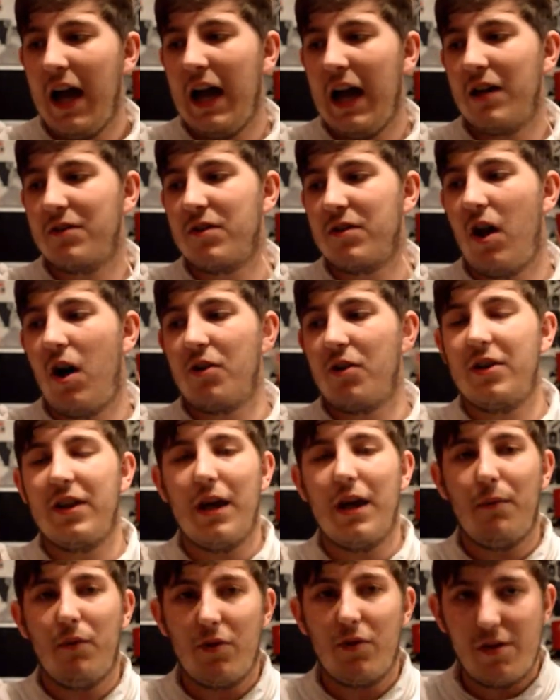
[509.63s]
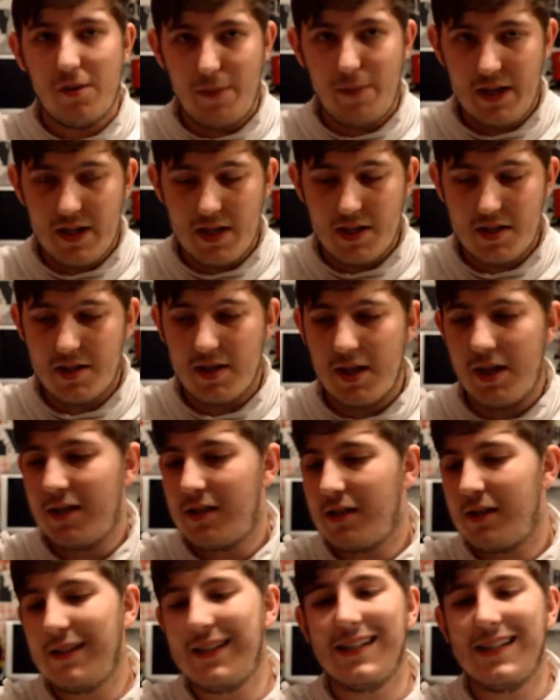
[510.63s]
how to honour that other
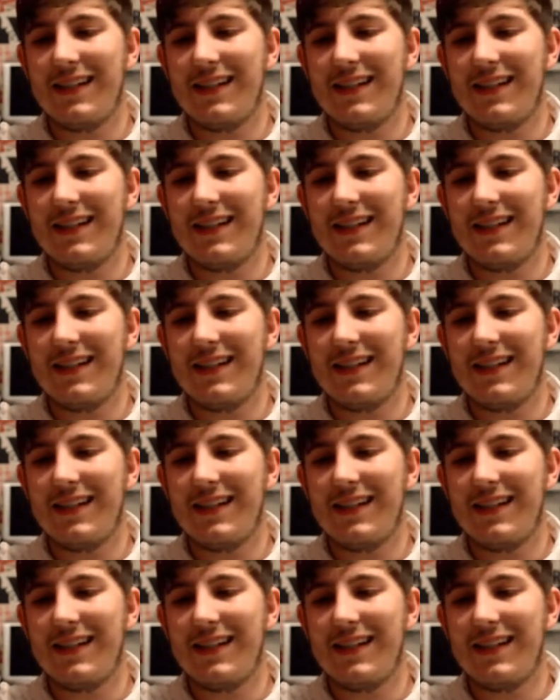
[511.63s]
person.